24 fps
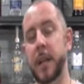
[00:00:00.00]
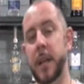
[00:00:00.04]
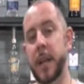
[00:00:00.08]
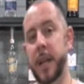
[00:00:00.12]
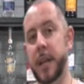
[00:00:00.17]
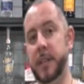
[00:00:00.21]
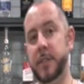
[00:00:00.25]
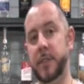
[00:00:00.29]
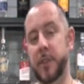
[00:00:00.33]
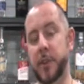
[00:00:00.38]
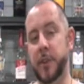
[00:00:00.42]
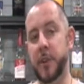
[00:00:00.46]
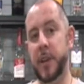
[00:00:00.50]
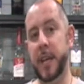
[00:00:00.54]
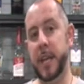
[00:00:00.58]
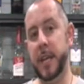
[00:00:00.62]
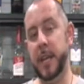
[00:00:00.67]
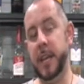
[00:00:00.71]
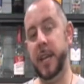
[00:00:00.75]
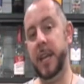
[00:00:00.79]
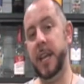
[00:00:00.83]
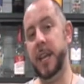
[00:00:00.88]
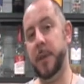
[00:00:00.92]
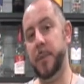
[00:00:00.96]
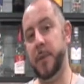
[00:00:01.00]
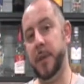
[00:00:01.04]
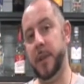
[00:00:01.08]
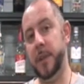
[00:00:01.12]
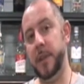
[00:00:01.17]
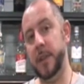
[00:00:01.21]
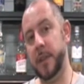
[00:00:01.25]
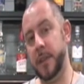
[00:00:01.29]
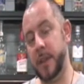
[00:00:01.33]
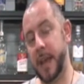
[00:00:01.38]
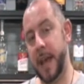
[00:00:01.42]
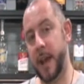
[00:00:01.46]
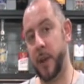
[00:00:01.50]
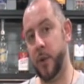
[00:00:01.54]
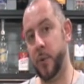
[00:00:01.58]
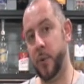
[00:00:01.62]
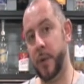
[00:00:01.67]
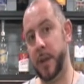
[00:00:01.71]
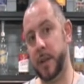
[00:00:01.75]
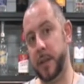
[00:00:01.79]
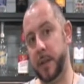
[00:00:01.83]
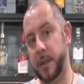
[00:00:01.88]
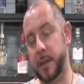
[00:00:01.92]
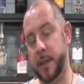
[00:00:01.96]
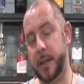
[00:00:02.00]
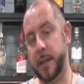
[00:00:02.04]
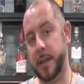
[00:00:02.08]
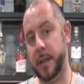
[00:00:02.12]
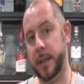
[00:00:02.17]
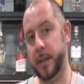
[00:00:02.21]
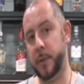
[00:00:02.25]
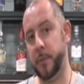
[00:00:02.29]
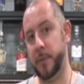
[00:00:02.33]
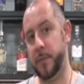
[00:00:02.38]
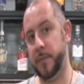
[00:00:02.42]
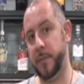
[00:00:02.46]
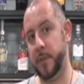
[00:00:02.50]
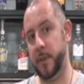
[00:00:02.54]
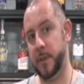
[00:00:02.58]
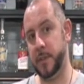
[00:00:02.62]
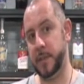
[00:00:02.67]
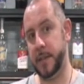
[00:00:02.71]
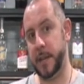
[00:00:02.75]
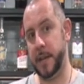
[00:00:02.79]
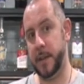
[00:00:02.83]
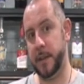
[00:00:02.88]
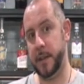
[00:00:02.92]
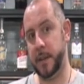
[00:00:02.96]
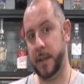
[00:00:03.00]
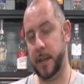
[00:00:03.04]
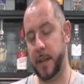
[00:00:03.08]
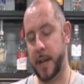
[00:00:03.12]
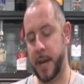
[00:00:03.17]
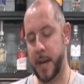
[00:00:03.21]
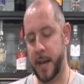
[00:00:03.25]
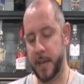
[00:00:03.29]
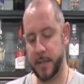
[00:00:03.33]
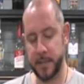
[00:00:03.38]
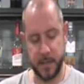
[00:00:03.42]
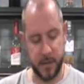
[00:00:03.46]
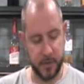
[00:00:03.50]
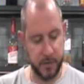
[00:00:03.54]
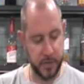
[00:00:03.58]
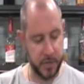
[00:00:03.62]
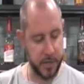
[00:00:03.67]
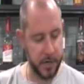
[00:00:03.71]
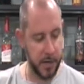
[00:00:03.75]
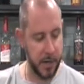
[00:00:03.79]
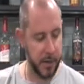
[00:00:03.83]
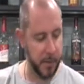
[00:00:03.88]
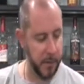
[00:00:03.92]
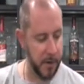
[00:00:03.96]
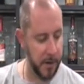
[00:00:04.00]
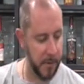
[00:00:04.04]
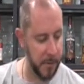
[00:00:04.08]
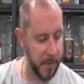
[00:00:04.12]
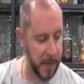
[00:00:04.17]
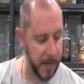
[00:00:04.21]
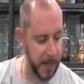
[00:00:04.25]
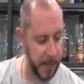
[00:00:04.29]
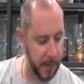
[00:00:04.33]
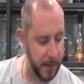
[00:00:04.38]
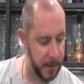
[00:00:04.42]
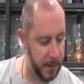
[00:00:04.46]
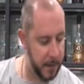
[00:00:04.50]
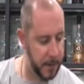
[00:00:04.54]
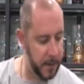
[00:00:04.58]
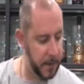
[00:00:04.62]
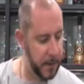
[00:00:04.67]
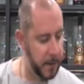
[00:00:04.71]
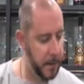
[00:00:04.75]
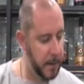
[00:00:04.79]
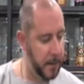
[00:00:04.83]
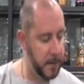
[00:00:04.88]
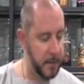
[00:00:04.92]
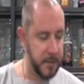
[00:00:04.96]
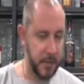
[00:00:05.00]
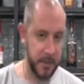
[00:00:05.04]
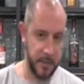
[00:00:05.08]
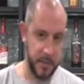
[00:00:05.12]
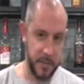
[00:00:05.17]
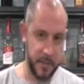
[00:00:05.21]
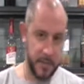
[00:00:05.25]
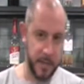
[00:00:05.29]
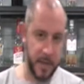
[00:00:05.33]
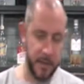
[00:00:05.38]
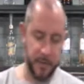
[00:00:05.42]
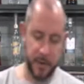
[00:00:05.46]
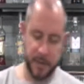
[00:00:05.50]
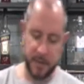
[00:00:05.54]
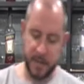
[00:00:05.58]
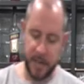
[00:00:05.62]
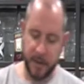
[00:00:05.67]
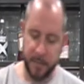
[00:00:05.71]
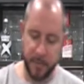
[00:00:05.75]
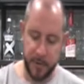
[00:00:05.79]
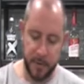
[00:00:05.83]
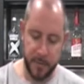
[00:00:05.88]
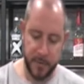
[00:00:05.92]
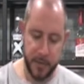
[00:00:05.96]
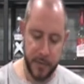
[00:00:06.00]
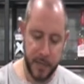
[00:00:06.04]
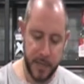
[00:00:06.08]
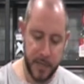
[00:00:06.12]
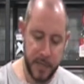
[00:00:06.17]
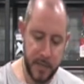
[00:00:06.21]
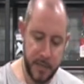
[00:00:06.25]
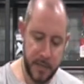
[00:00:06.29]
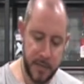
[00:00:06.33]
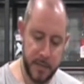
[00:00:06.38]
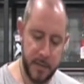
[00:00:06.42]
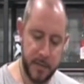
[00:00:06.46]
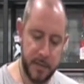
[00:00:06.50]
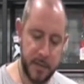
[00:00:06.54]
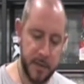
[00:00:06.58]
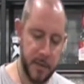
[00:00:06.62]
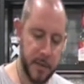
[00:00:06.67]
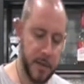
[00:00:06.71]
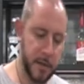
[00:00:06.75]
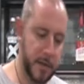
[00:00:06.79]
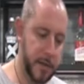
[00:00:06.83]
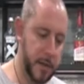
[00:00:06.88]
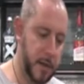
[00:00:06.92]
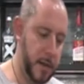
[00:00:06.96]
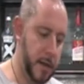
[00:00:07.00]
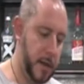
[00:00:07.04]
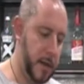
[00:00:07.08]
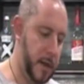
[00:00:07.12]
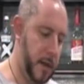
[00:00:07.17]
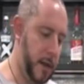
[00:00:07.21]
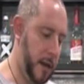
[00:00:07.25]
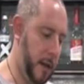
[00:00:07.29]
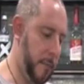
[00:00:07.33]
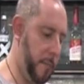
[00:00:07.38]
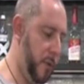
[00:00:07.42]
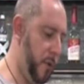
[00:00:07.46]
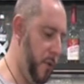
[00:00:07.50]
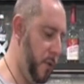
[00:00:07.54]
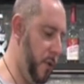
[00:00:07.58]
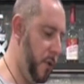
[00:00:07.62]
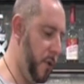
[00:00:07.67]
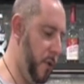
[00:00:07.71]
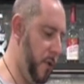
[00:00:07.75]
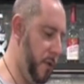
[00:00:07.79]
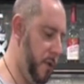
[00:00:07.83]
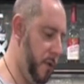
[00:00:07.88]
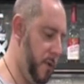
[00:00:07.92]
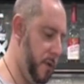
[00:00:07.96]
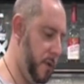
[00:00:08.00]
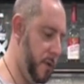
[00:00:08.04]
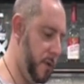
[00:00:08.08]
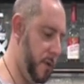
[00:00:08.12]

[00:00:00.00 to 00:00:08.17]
it's going to inhibit how quickly the liquid flows out of the glass, and I'll show you what I mean. So just say, for example, I'm doing this, I pour,